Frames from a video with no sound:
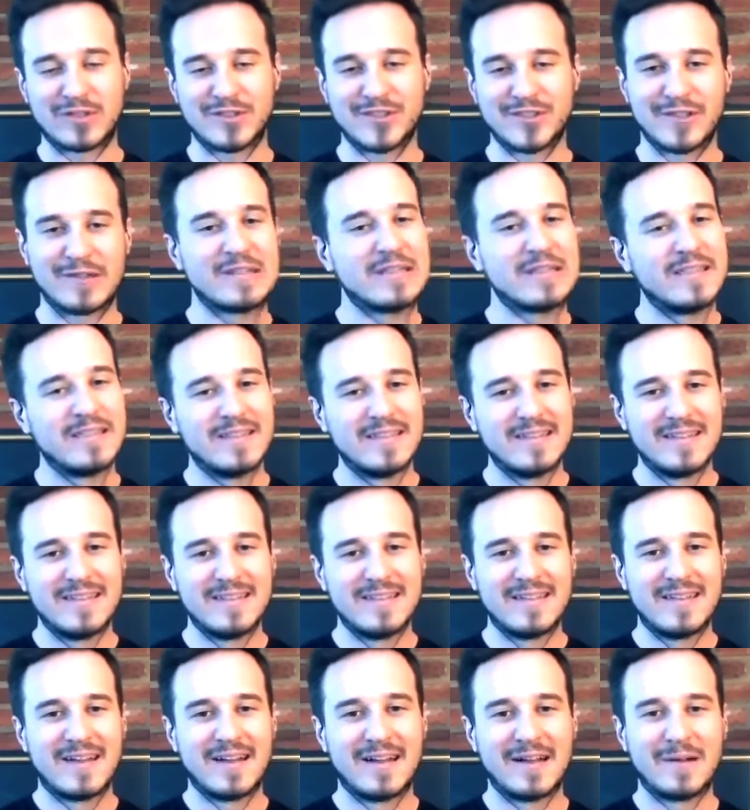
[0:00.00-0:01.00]
So
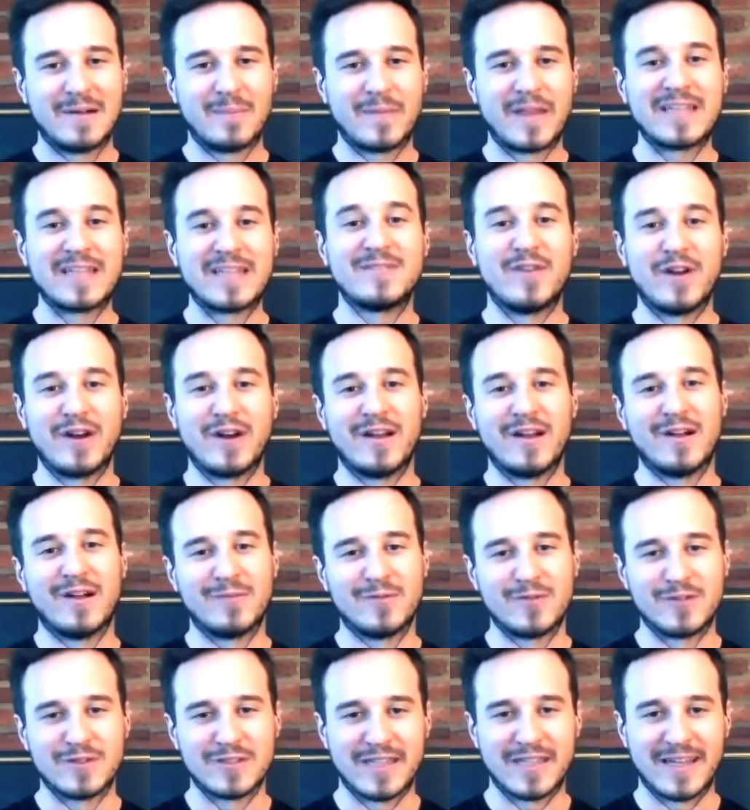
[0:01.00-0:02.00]
that's very
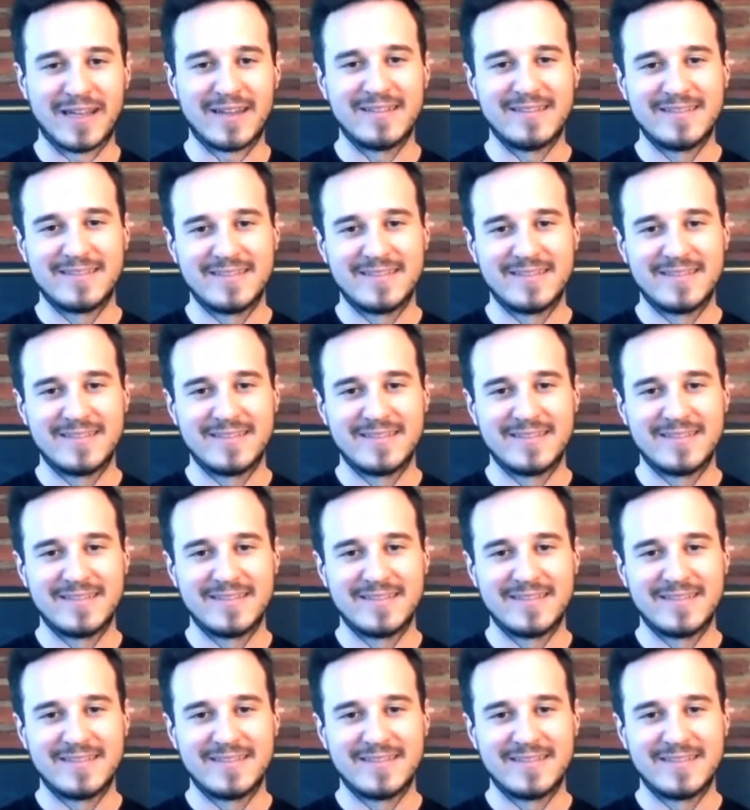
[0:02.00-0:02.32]
helpful in that.